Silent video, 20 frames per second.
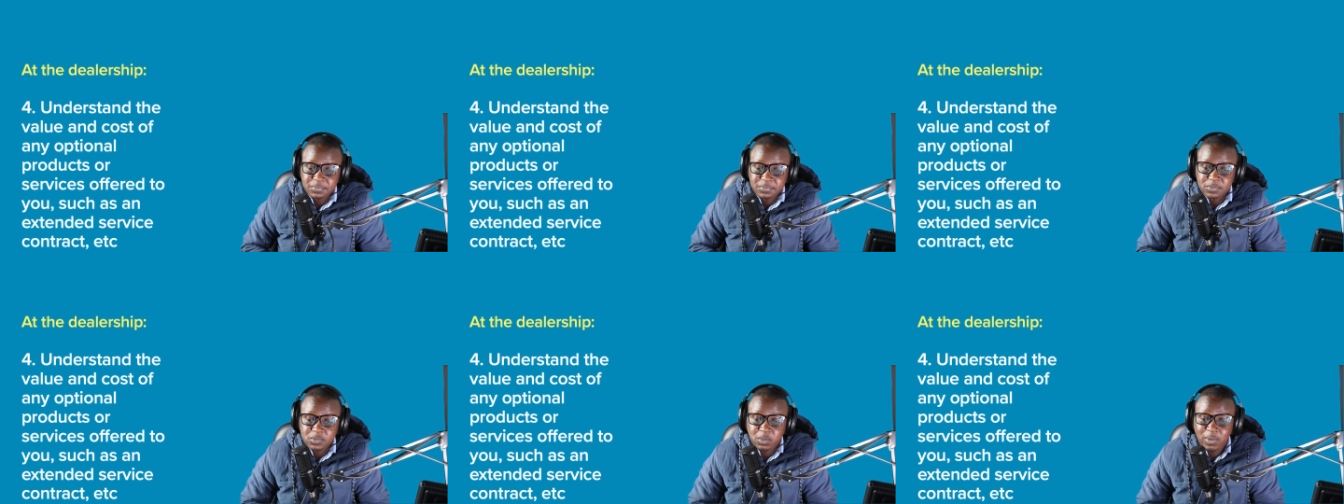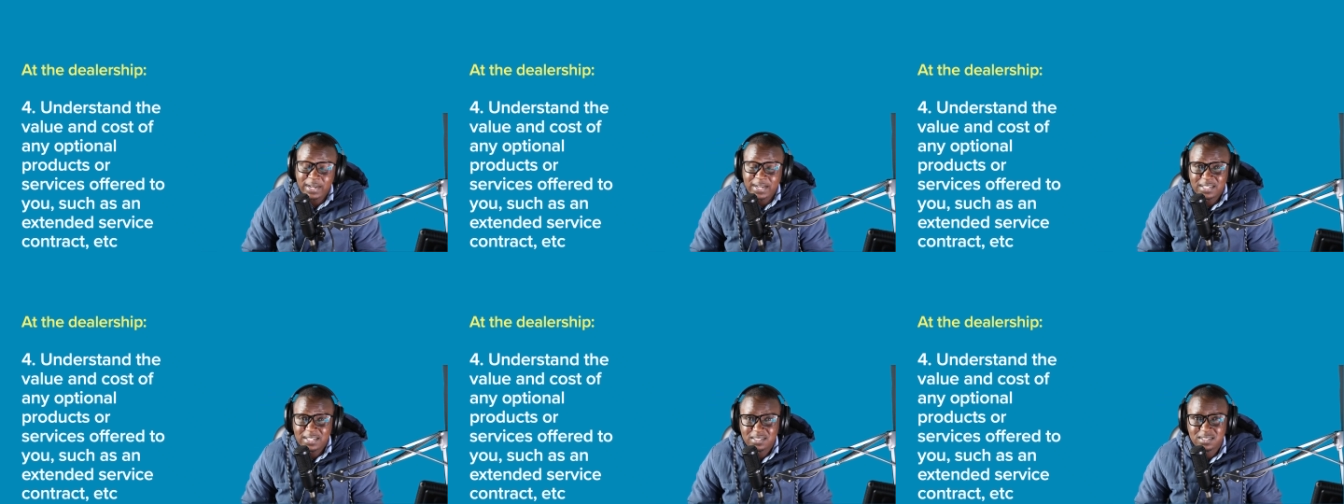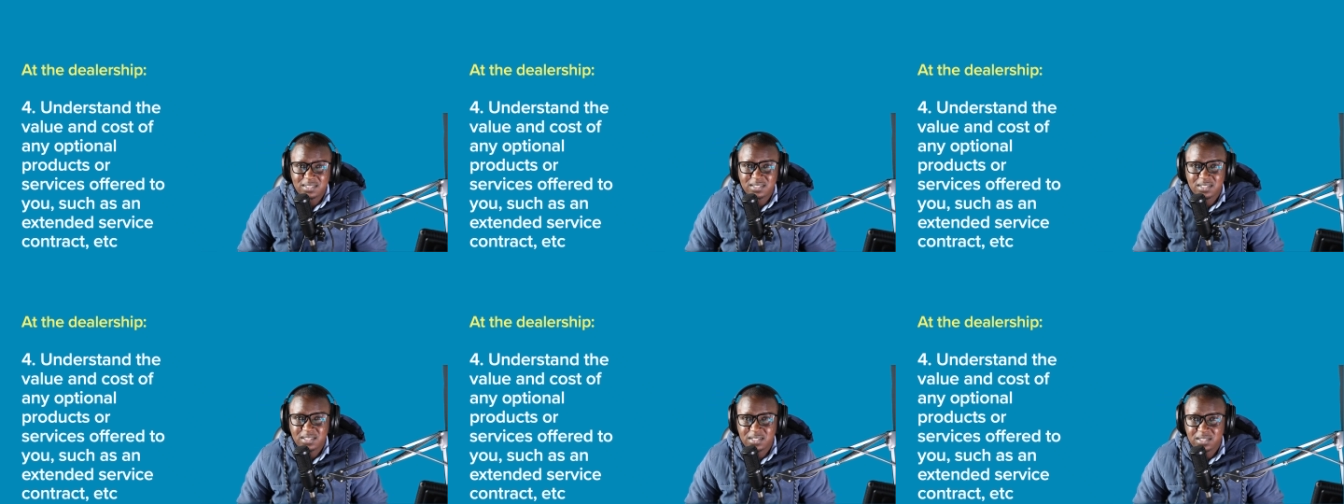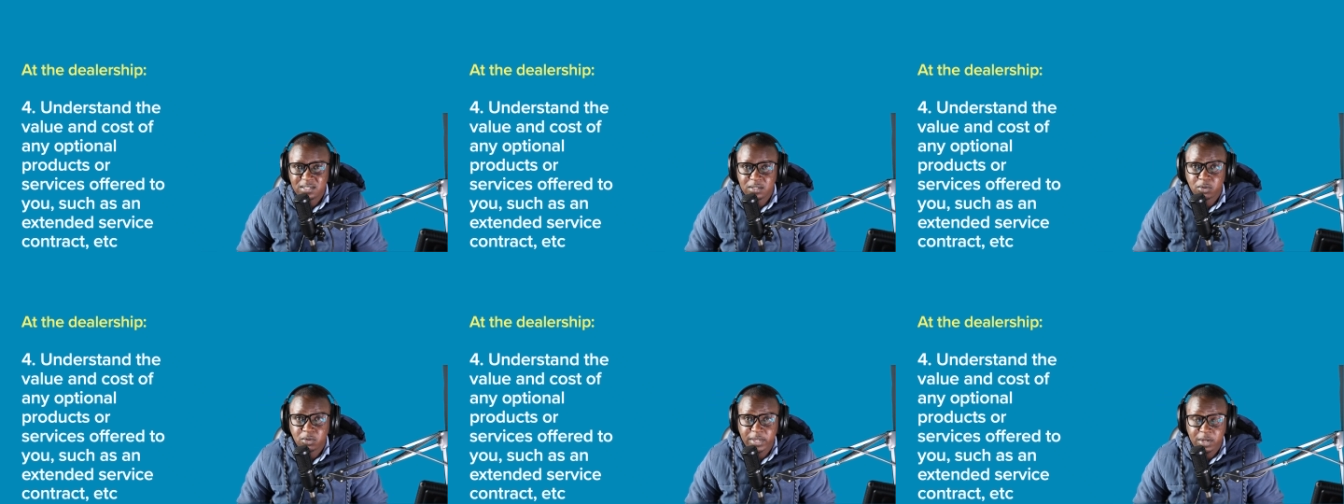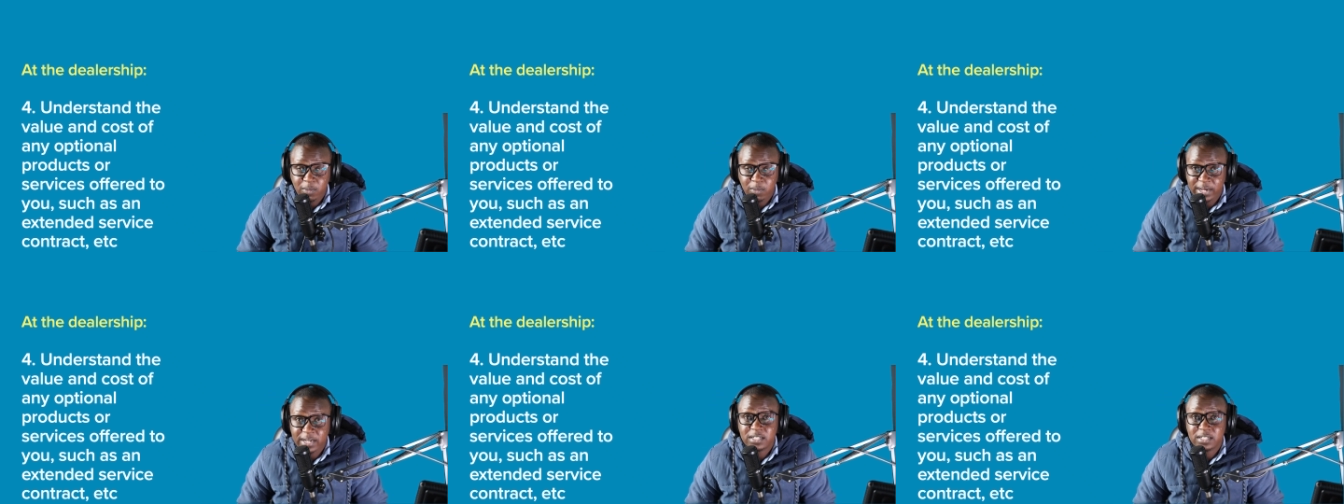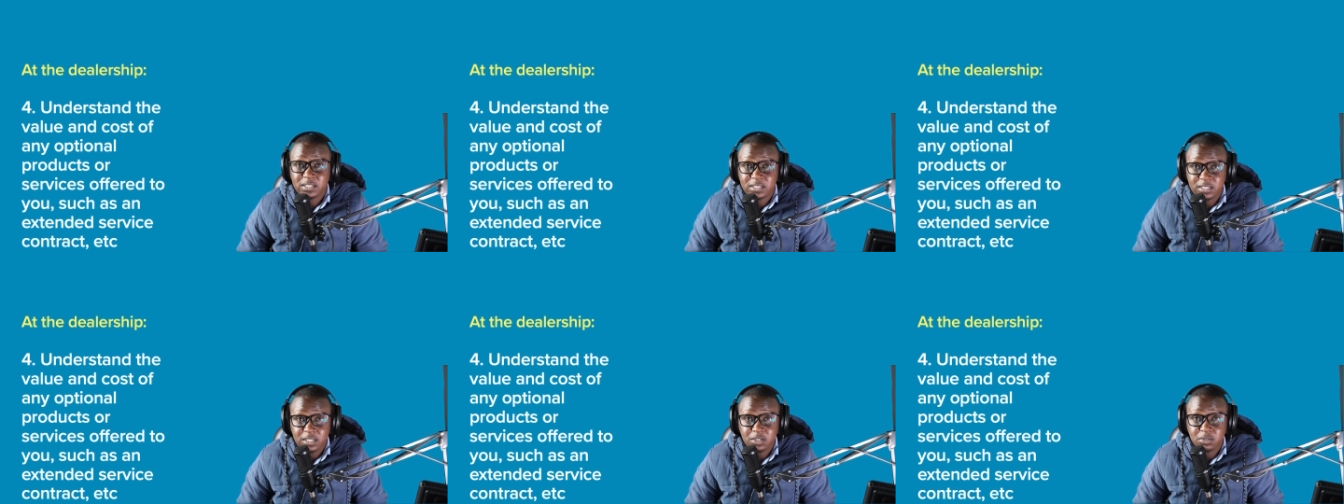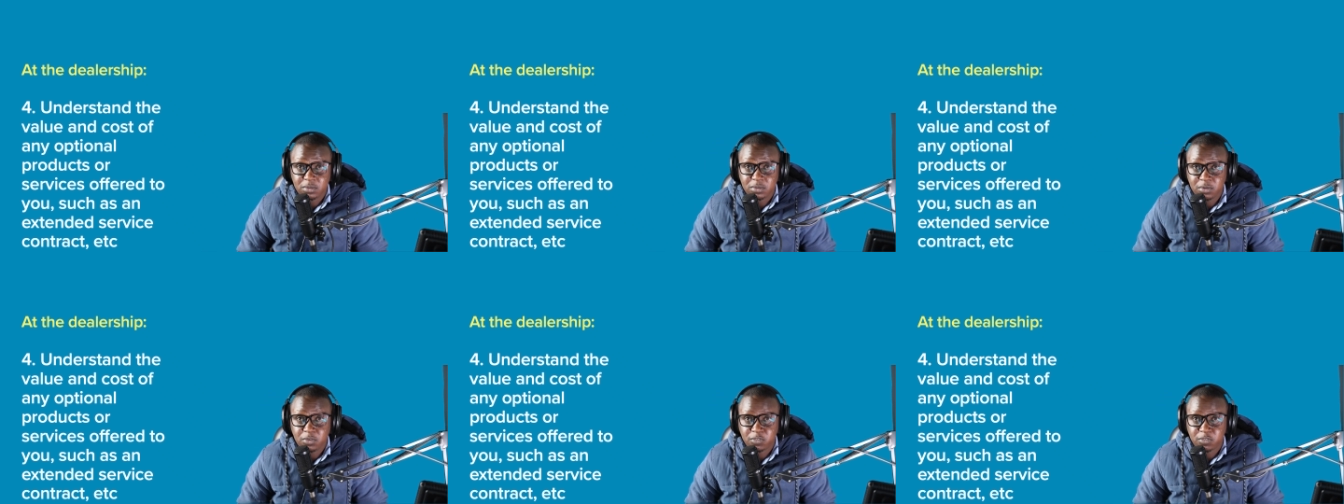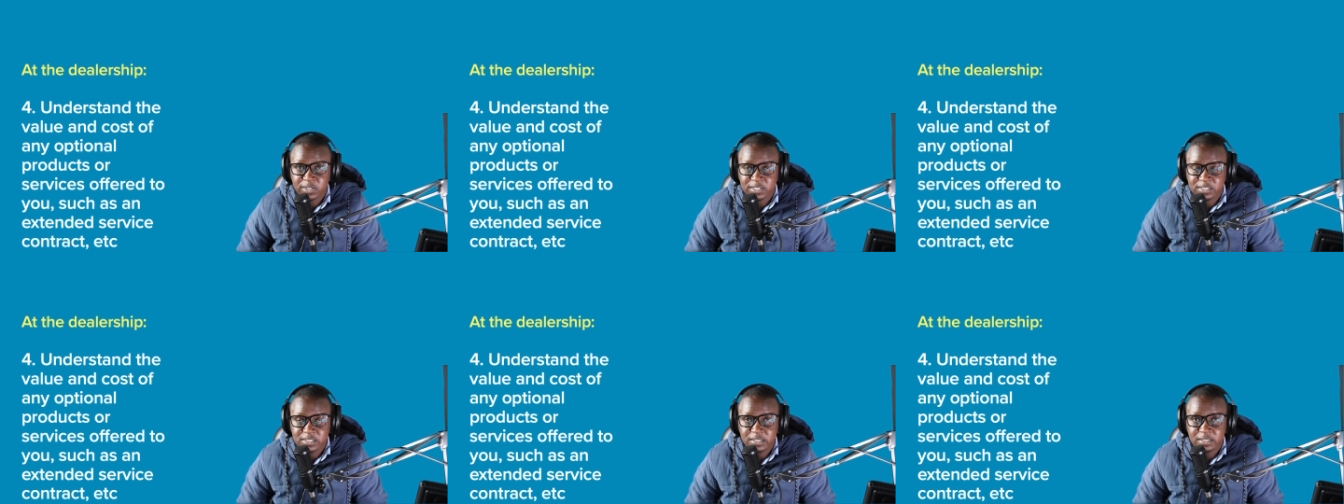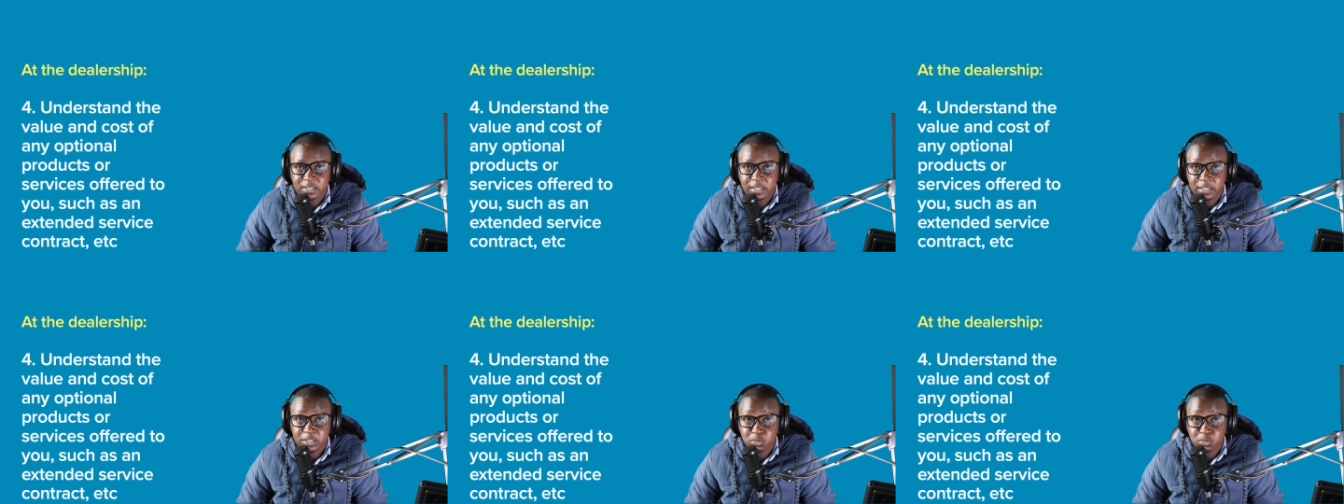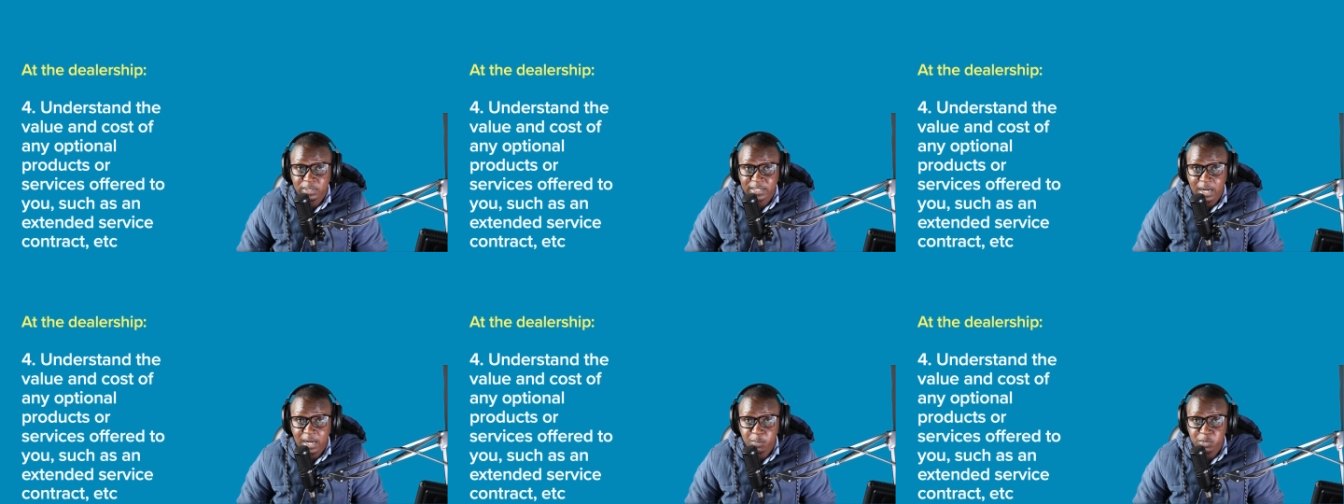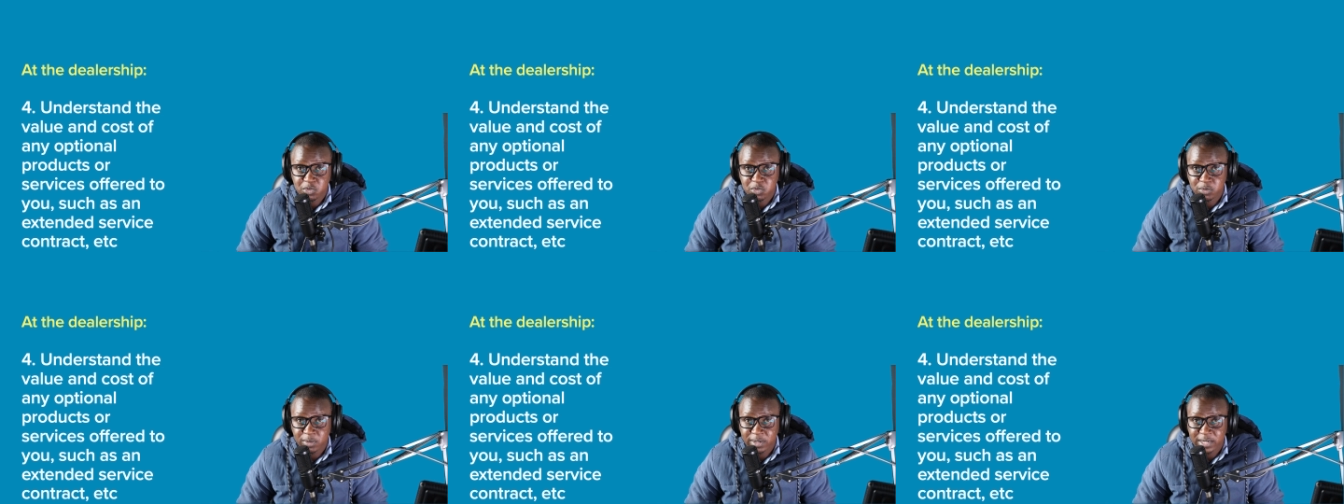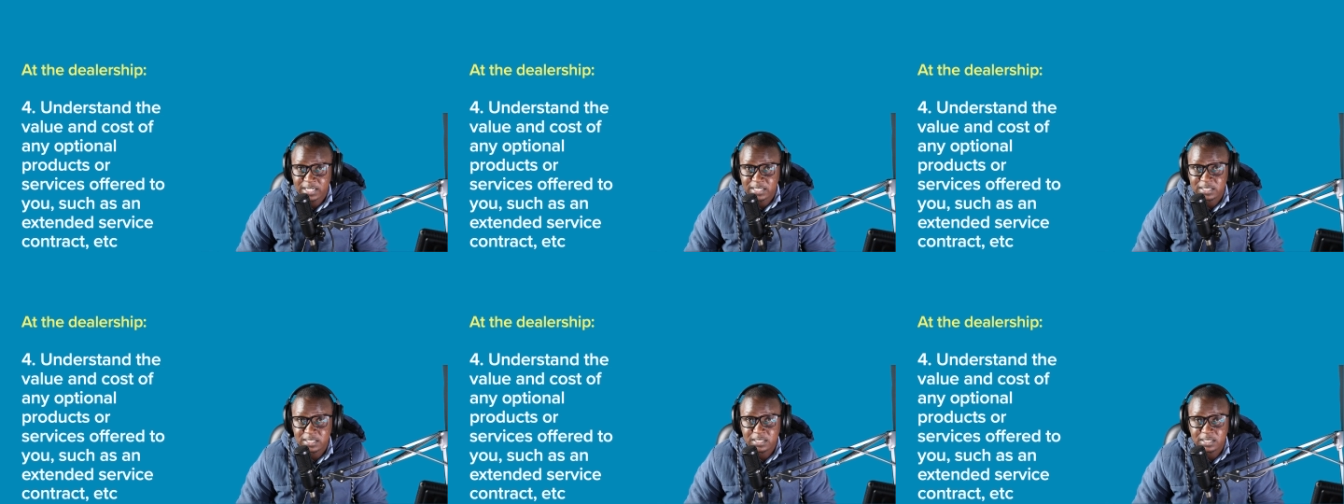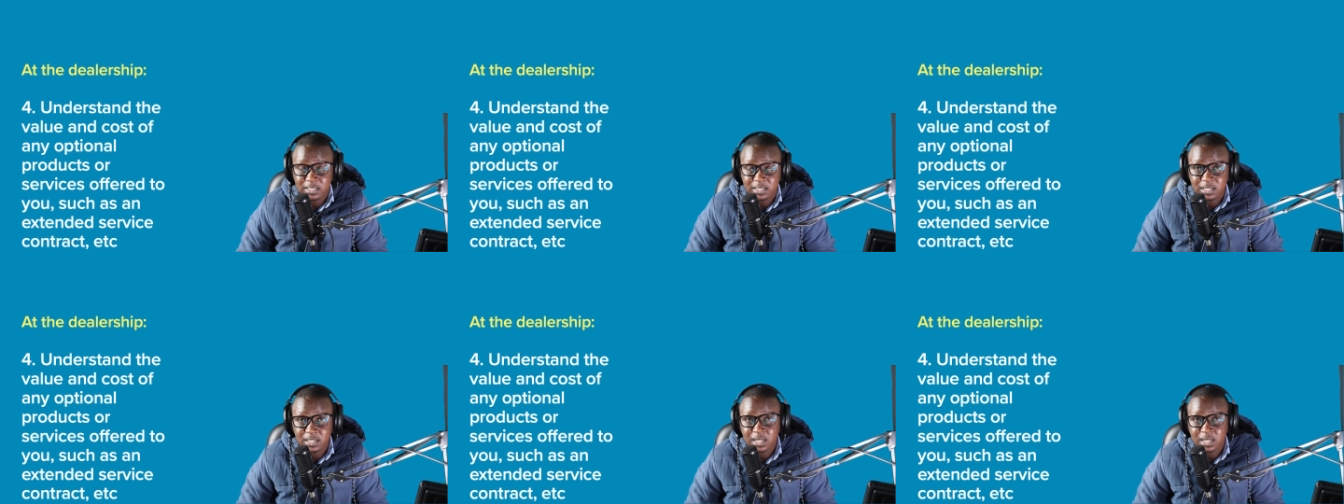warranty, obviously it will come with your warranty.